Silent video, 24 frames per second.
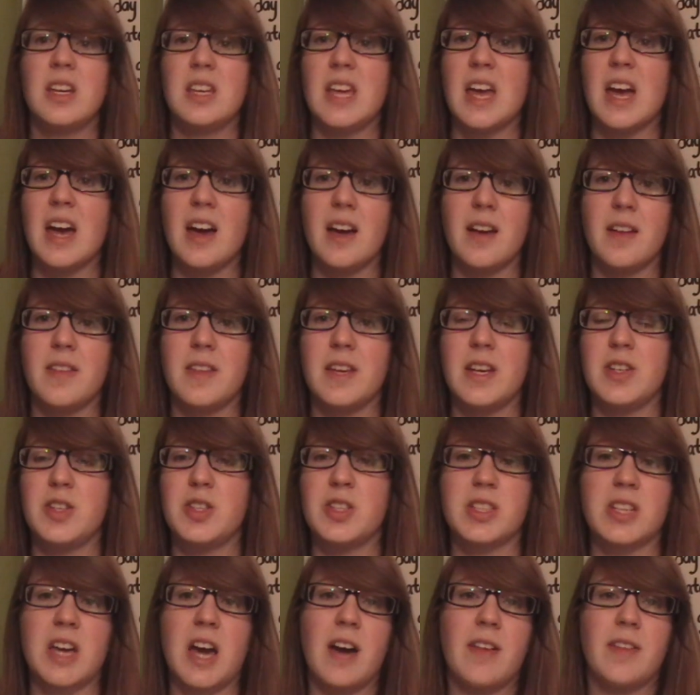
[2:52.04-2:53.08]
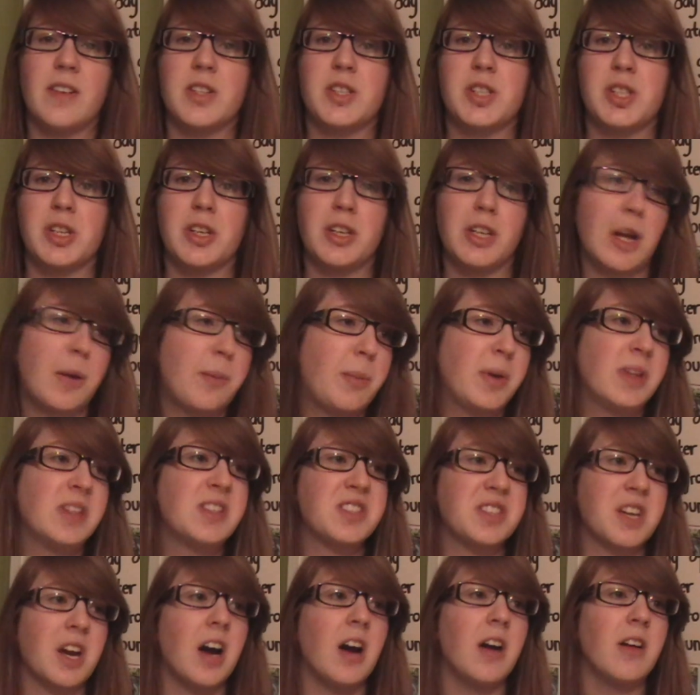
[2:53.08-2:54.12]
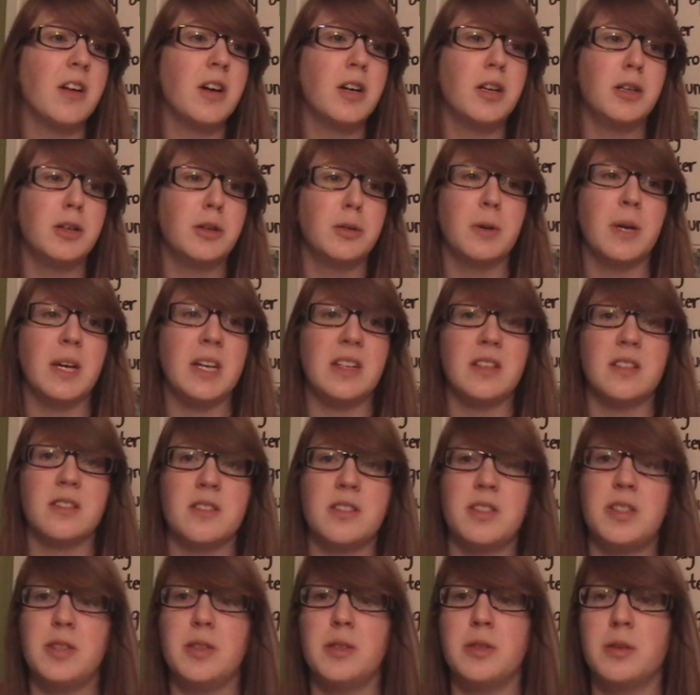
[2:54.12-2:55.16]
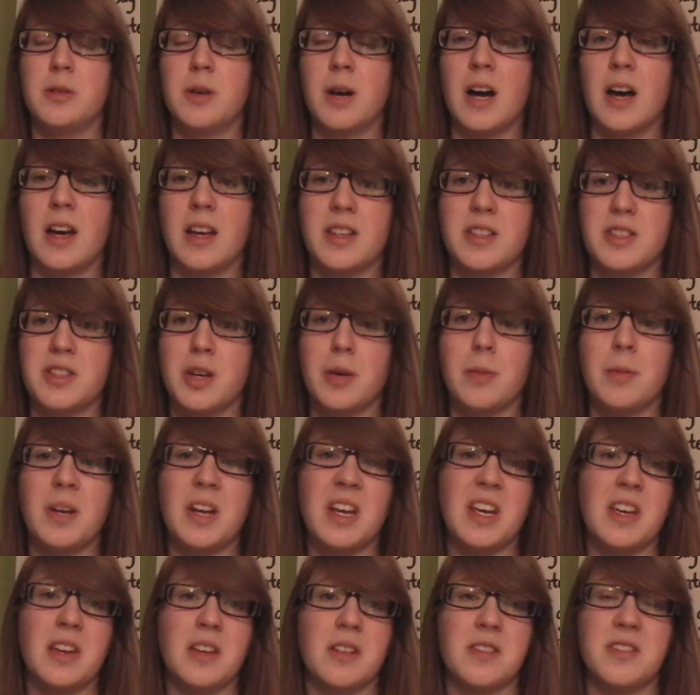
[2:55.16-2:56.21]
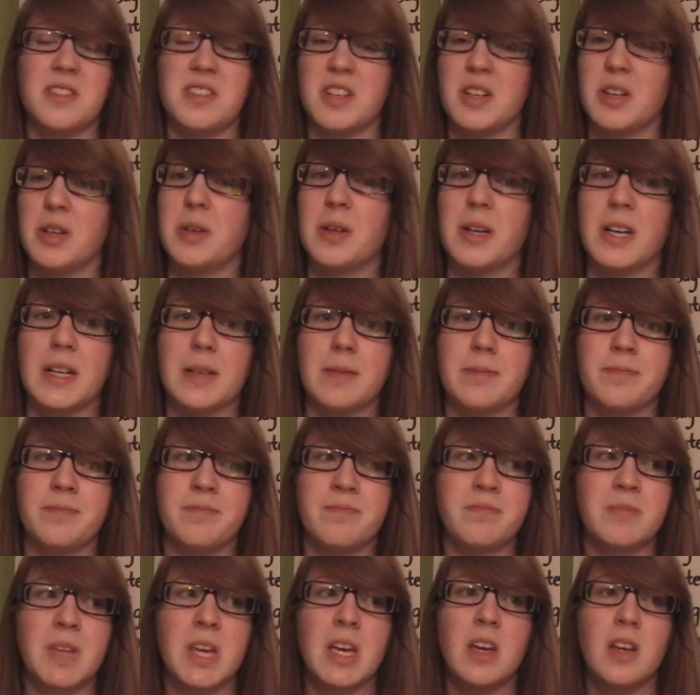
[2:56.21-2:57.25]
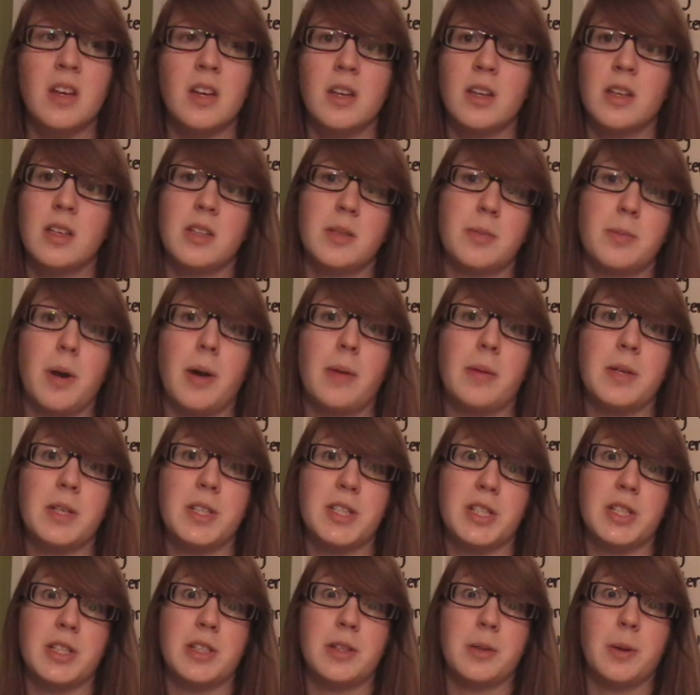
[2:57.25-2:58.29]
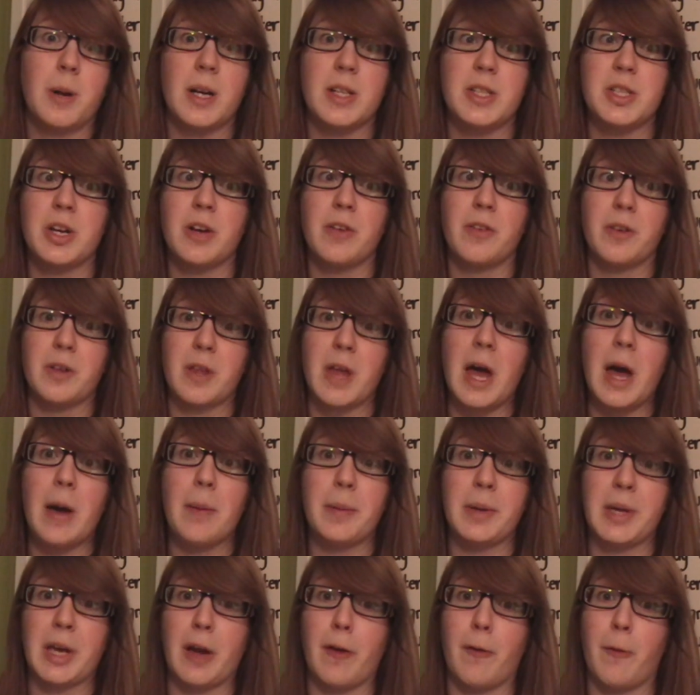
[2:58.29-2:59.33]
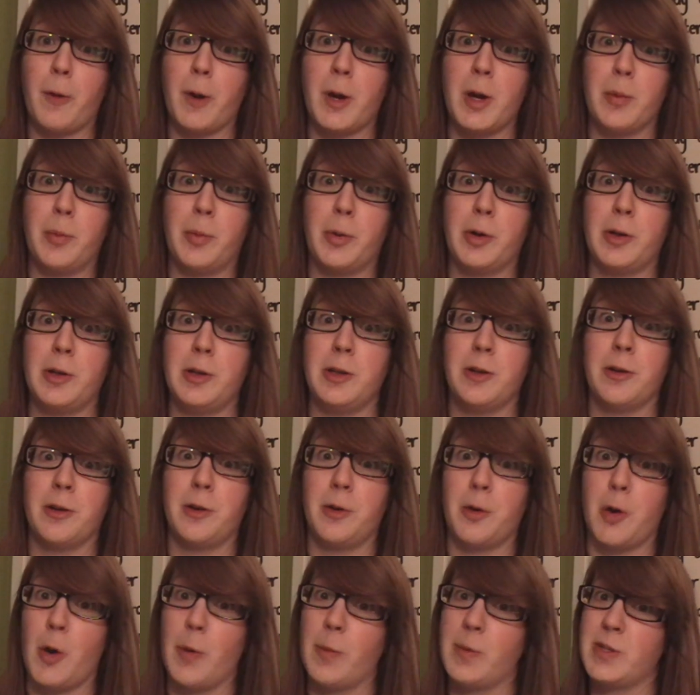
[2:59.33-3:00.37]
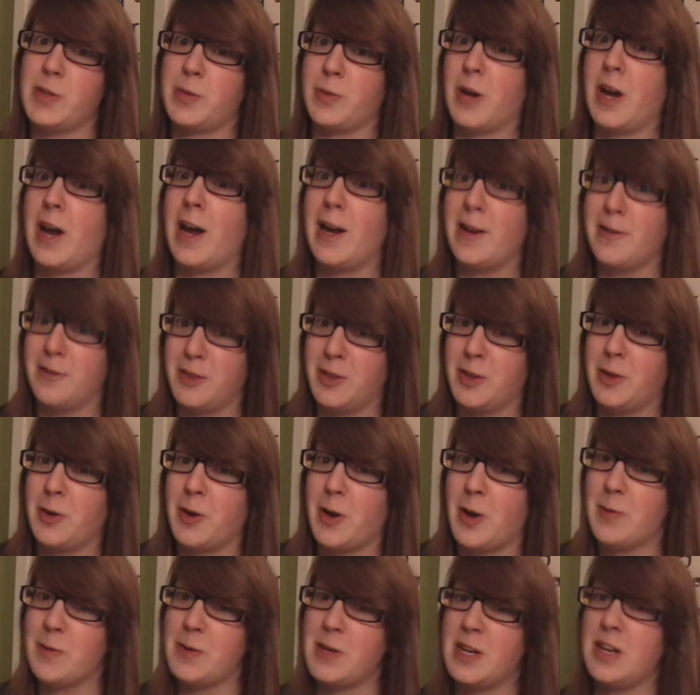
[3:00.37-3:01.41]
yeah, they just kind of are chilling up on Skaro waiting to exterminate you, so, probably should watch out for that. Be careful where you're pointing your enormous ray, if you know what I